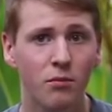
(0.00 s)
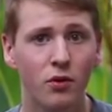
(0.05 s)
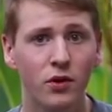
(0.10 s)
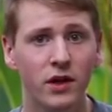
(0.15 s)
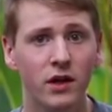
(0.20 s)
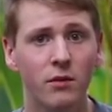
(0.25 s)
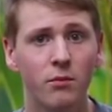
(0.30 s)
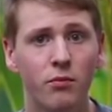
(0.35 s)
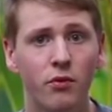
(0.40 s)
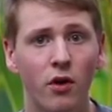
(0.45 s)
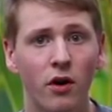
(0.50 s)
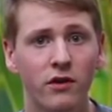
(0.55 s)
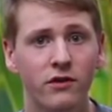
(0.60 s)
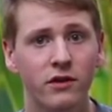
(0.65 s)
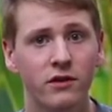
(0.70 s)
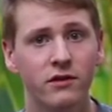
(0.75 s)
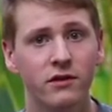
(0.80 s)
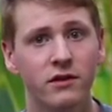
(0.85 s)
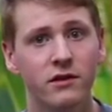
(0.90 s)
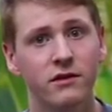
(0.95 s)
putting in
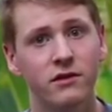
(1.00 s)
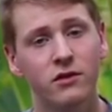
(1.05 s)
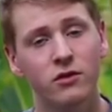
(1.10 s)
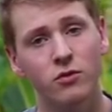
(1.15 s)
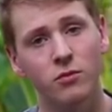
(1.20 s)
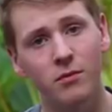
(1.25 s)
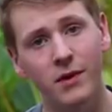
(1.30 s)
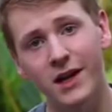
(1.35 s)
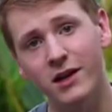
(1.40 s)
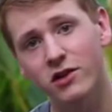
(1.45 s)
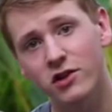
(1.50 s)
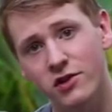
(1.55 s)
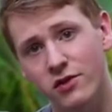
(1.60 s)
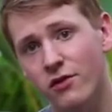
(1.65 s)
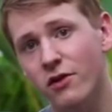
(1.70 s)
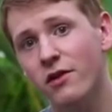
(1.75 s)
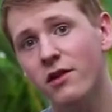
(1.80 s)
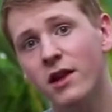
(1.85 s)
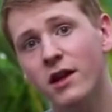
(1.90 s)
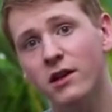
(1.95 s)
processes to make
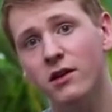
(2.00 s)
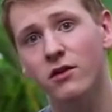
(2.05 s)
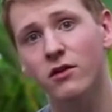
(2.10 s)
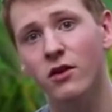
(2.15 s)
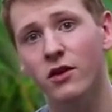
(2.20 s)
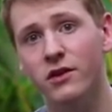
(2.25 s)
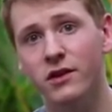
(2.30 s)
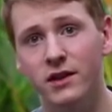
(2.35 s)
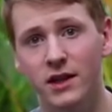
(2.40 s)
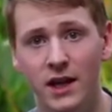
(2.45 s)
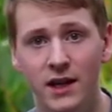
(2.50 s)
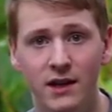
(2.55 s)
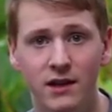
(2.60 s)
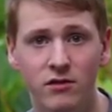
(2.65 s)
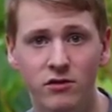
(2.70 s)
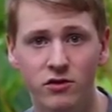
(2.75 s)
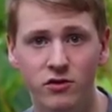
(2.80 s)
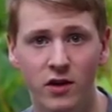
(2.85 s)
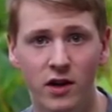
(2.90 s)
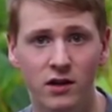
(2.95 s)
sure that you're not getting
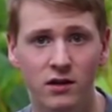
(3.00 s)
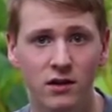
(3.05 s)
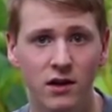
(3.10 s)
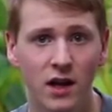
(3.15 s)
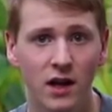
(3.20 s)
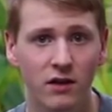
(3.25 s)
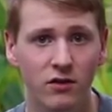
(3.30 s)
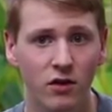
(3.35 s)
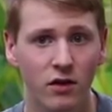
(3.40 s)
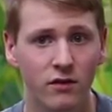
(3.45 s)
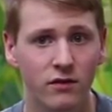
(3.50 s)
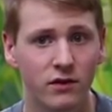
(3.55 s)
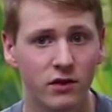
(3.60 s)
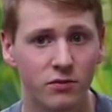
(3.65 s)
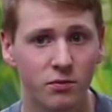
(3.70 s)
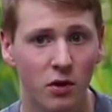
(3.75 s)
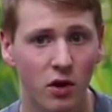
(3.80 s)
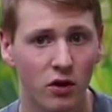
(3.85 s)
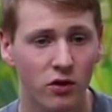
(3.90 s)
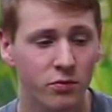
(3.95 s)
distracted as often
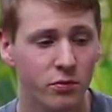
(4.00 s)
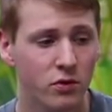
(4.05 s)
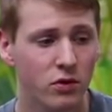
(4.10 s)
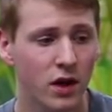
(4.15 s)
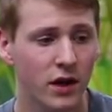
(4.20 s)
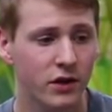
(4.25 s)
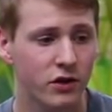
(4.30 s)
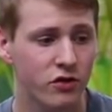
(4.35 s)
as possible.